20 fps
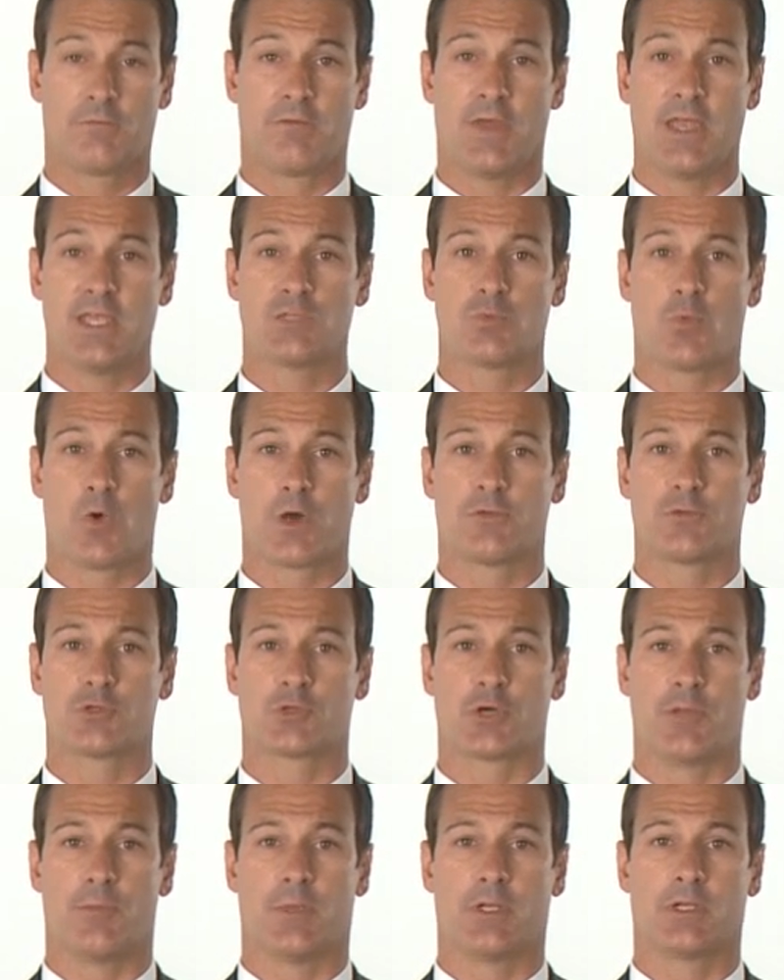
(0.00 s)
Phase one of
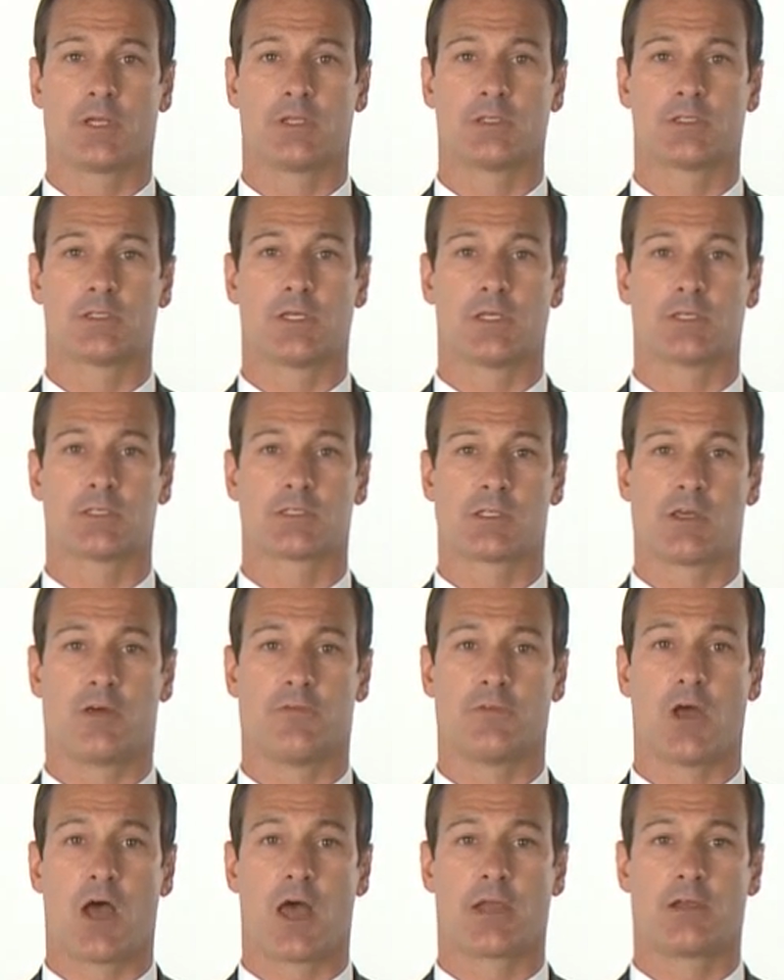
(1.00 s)
treatment consists
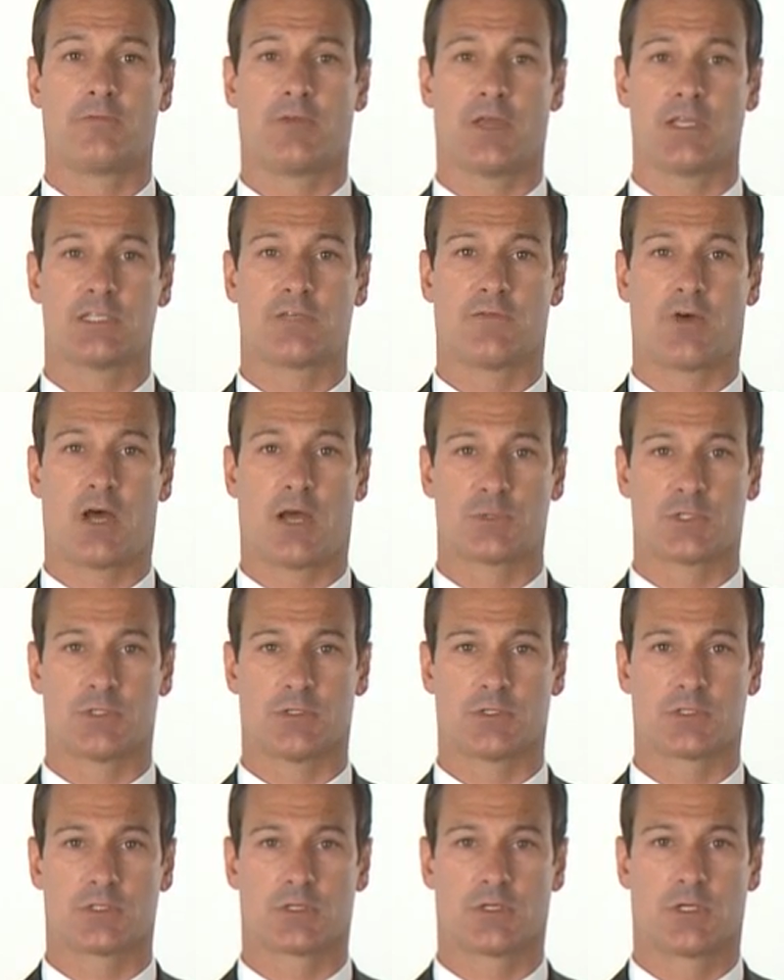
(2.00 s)
of non-invasive
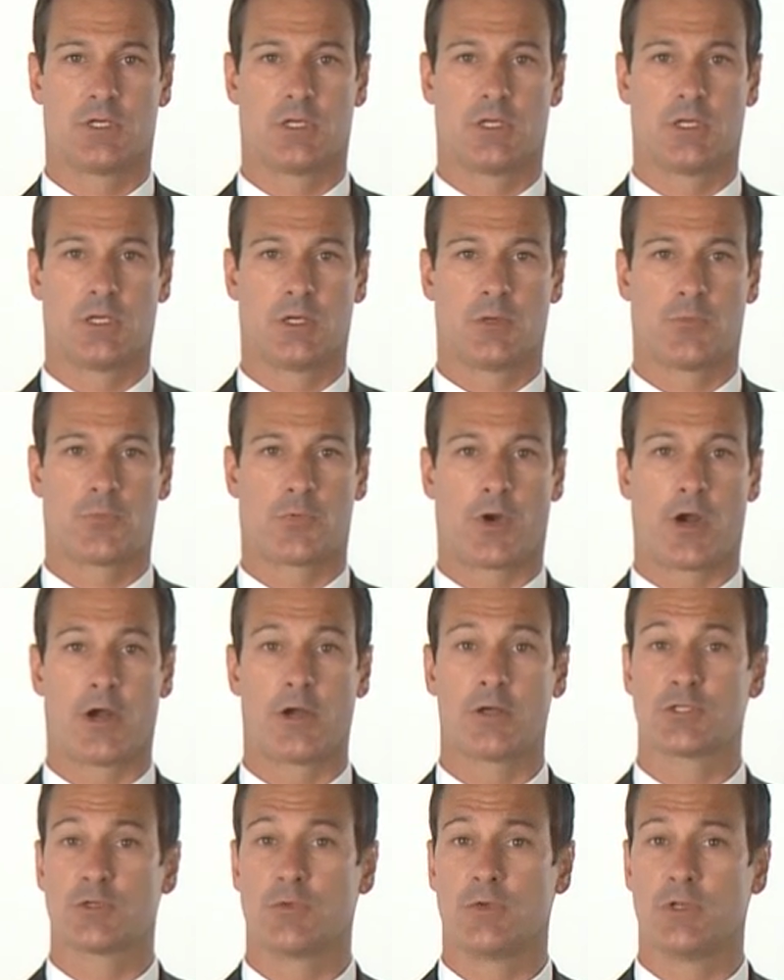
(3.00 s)
options.
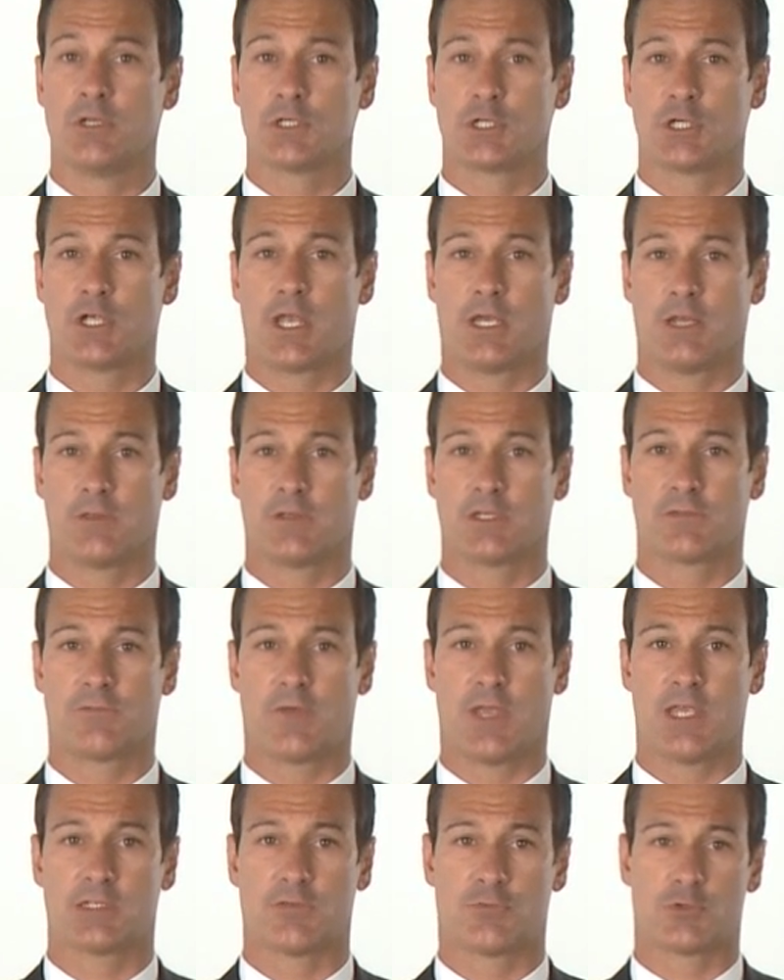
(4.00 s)
Prior to initiating this
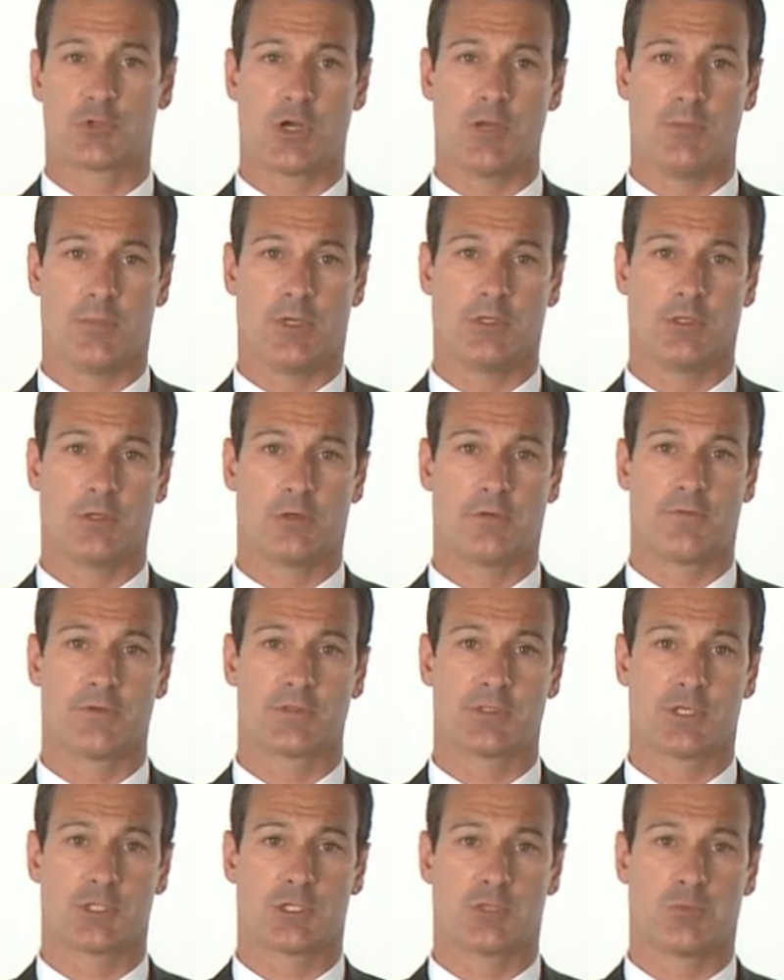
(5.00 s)
phase of treatment, your
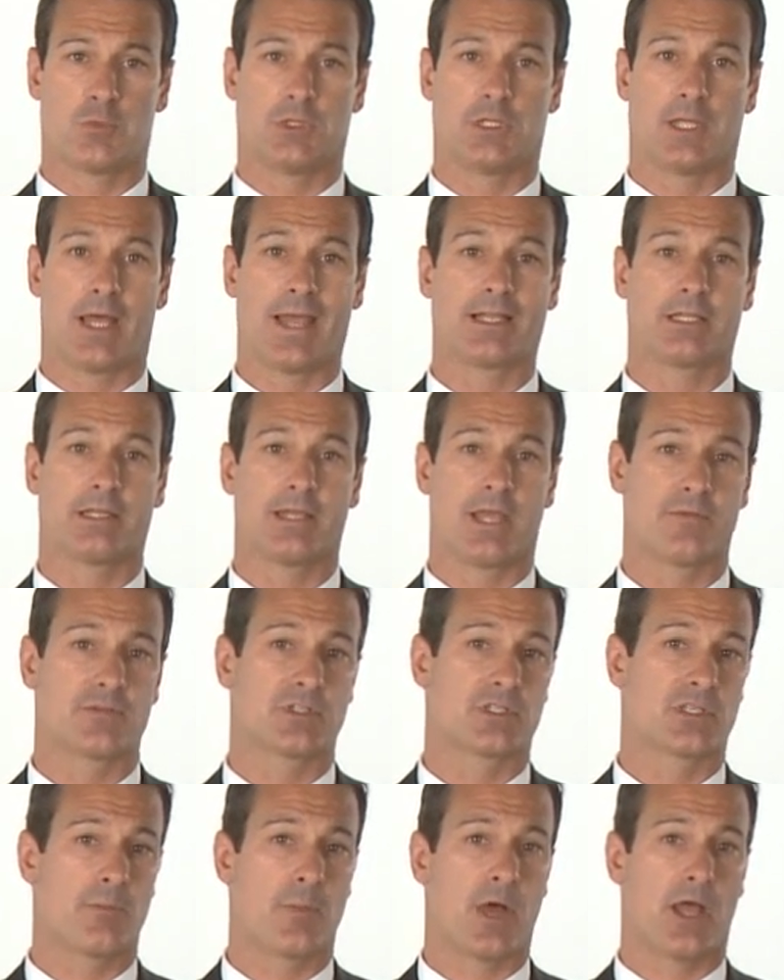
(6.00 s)
physician will likely have
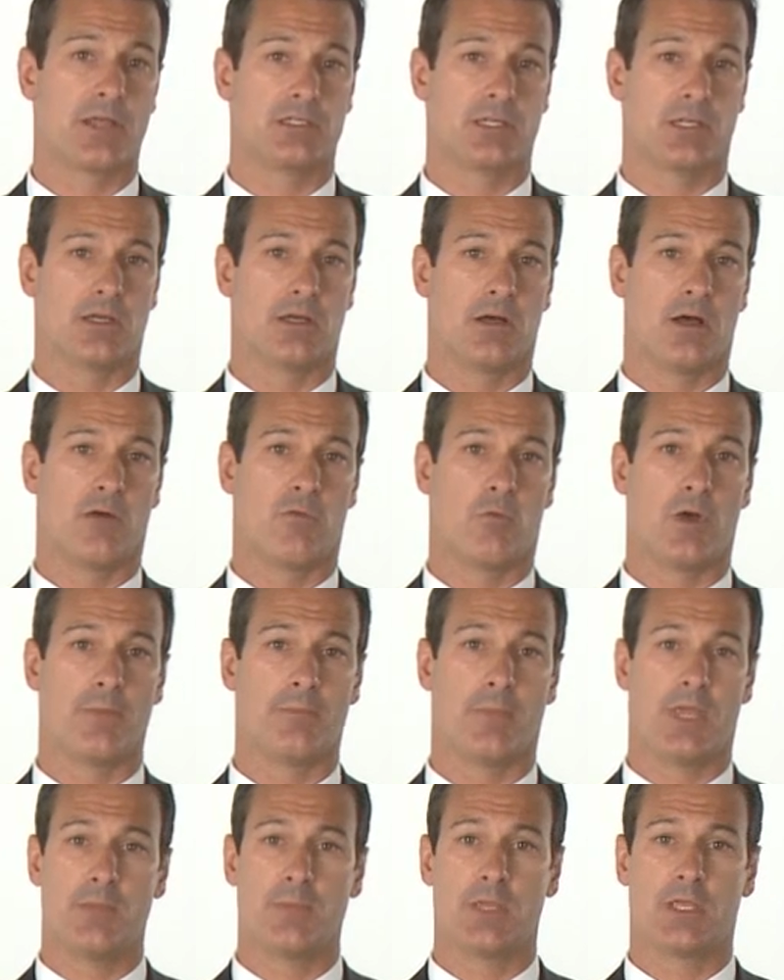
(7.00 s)
some idea of what
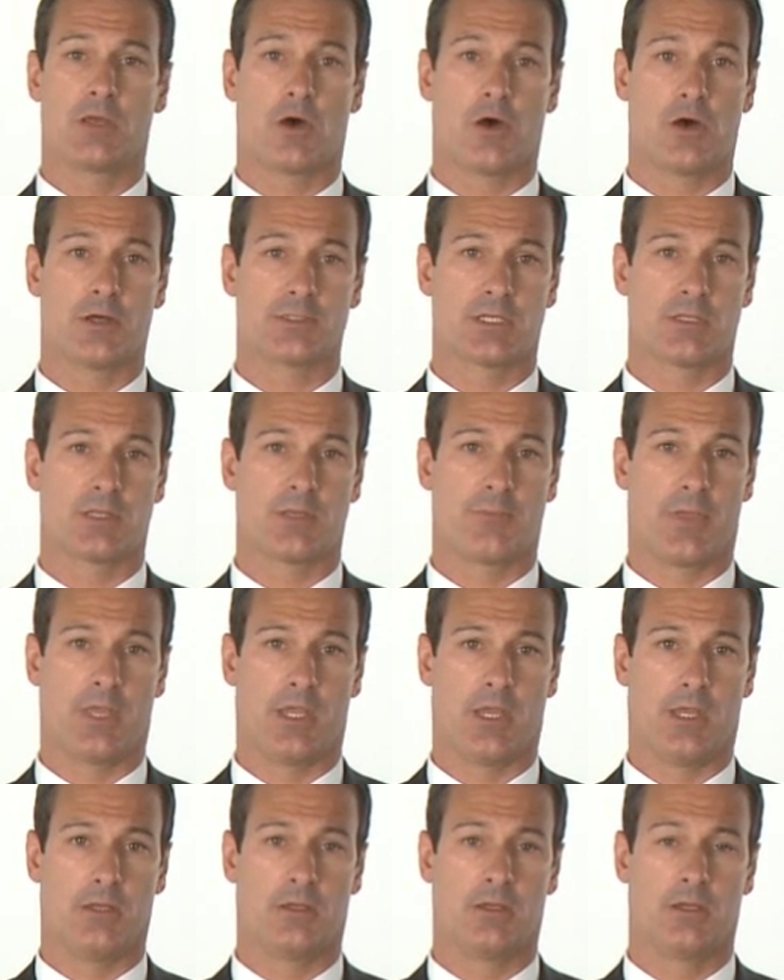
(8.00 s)
may be causing the
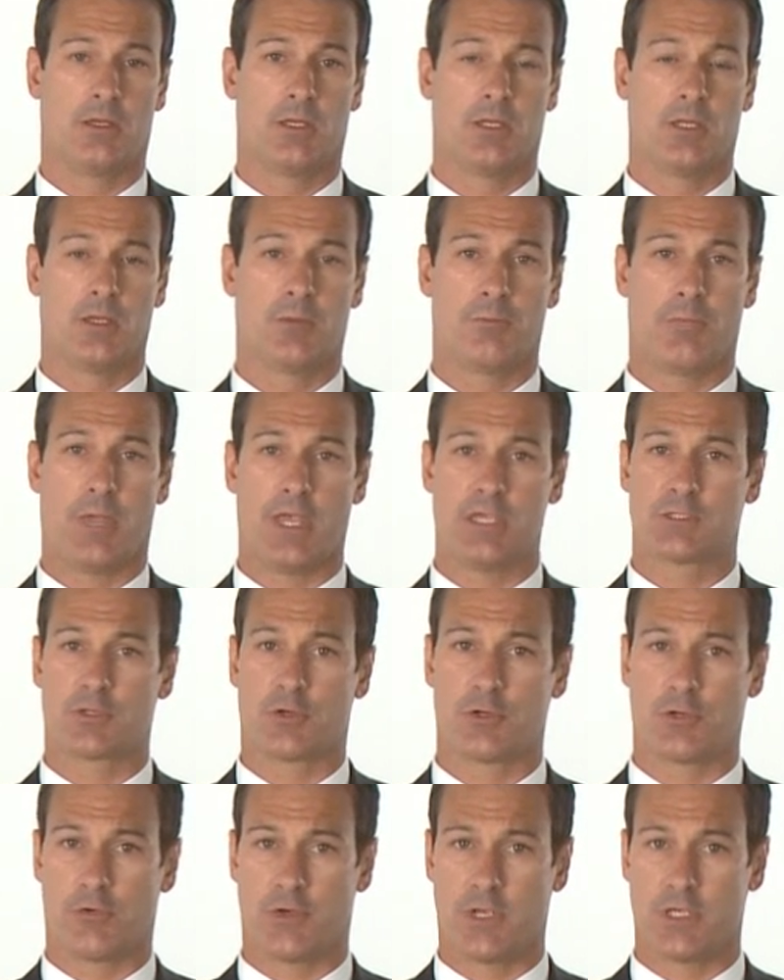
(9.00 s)
pain based
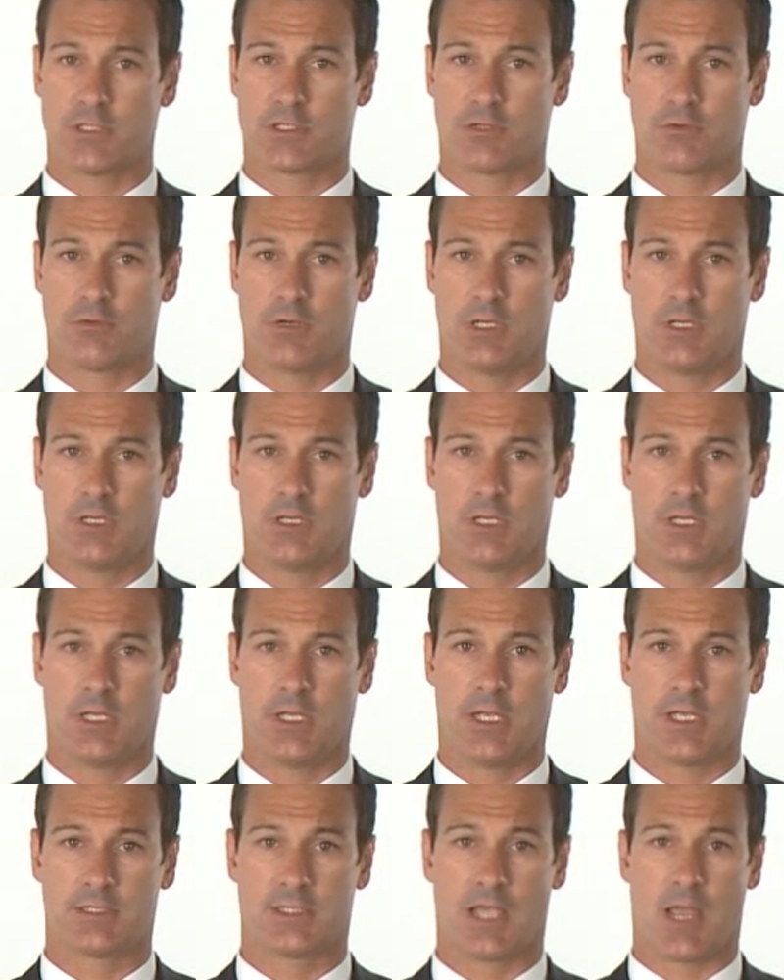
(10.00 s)
on your history,
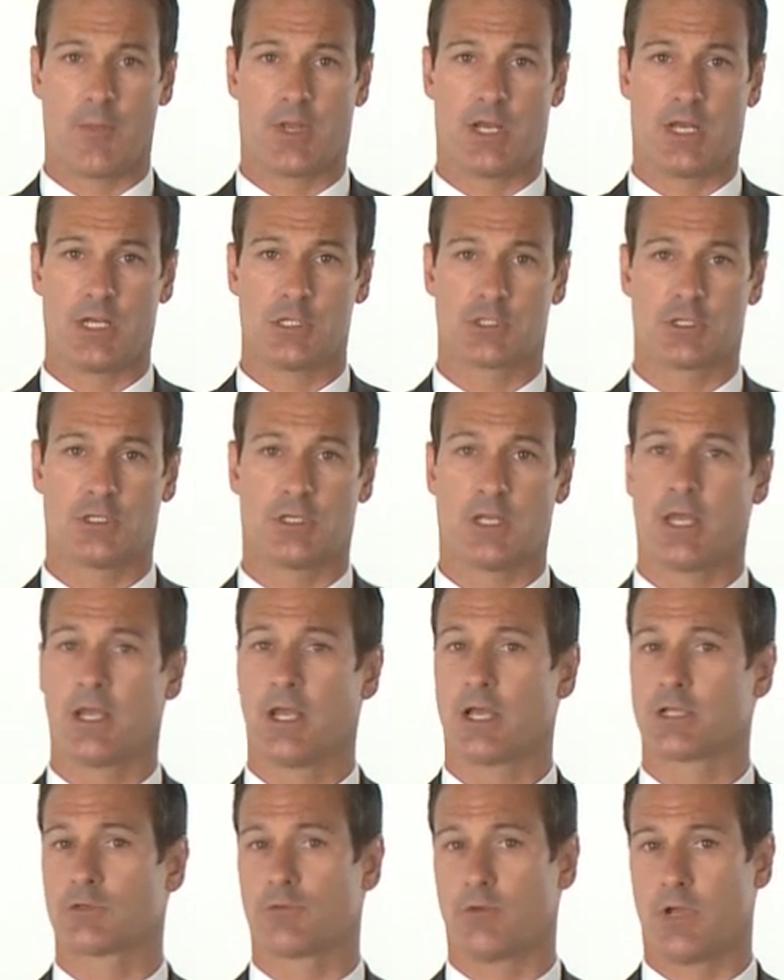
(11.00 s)
examination, and
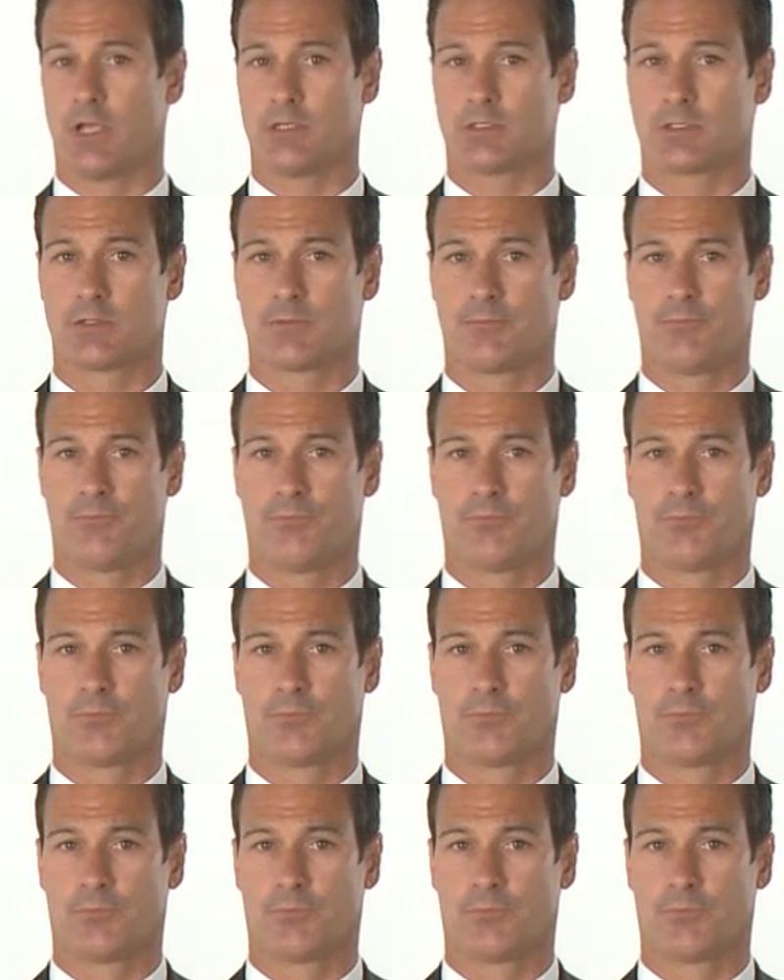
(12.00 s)
X-rays.